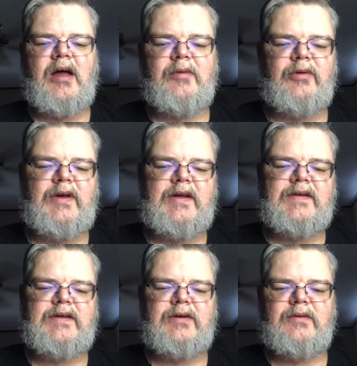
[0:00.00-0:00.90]
you'll need
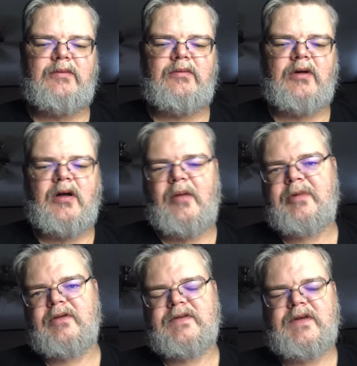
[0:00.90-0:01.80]
to do a
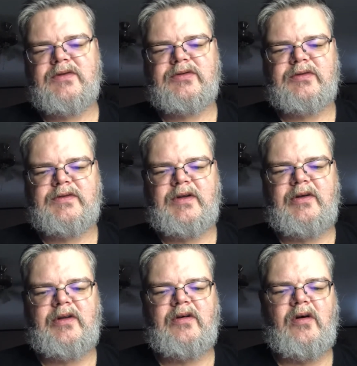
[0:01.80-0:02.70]
copy of a social
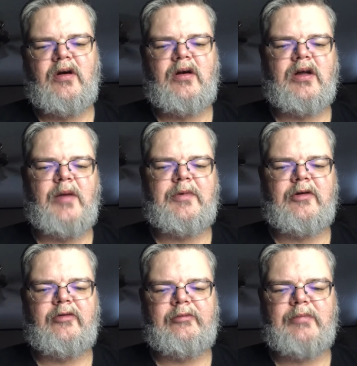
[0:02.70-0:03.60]
security card, a copy
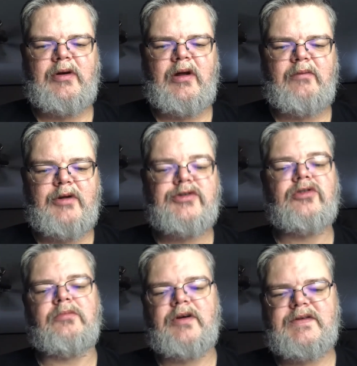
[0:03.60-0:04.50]
of your
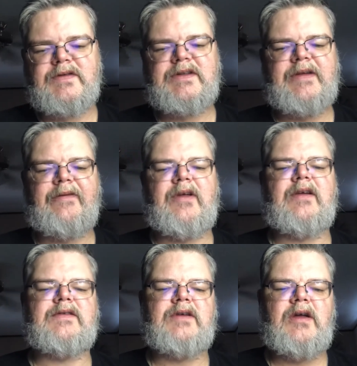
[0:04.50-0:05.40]
original birth
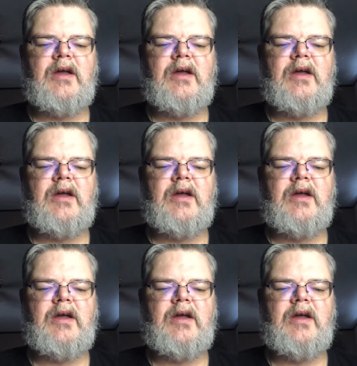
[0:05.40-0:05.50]
certificate,